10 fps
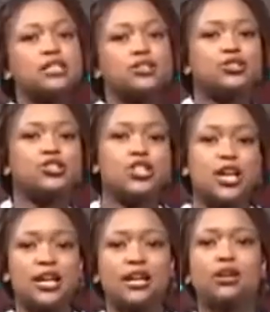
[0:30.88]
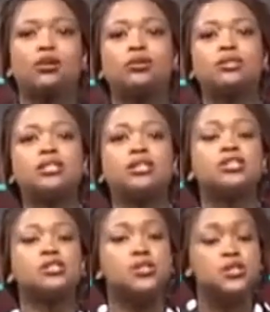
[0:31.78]
Enock Shishenge, who is a
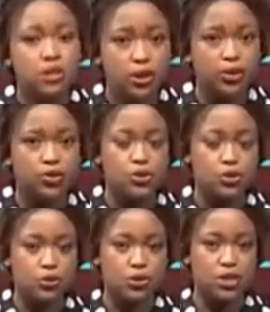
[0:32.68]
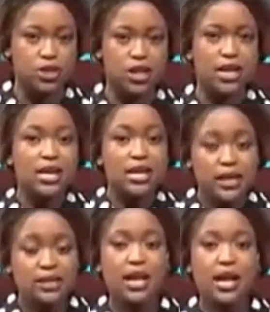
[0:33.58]
concerned secondary school teacher,
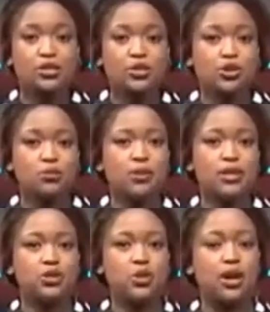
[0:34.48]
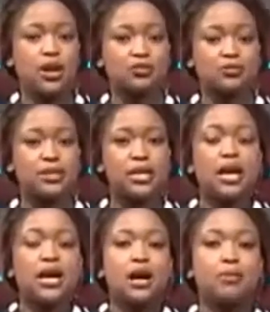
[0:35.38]
is here to complain to our government
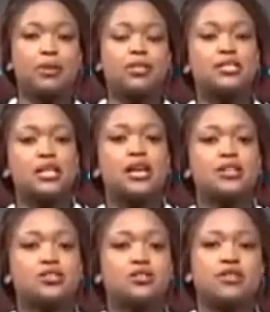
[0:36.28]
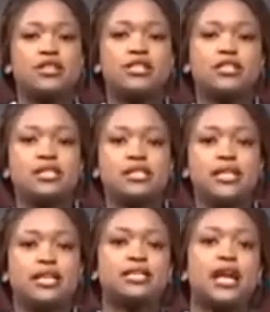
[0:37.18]
about these ages of legal
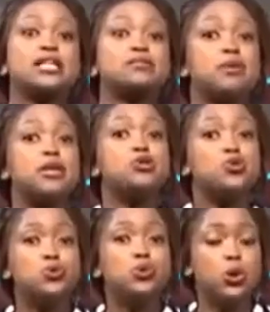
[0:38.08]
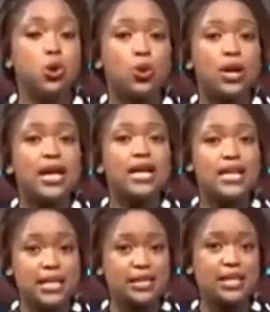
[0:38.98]
consent as being too low.
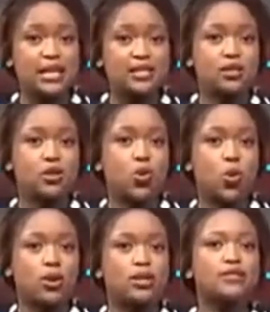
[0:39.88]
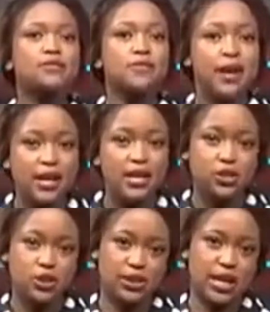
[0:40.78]
He says the law is failing
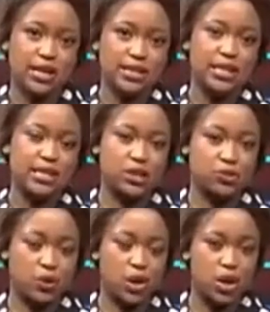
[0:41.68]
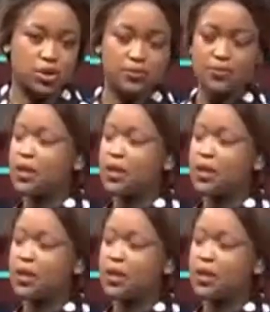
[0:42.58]
society in this regard.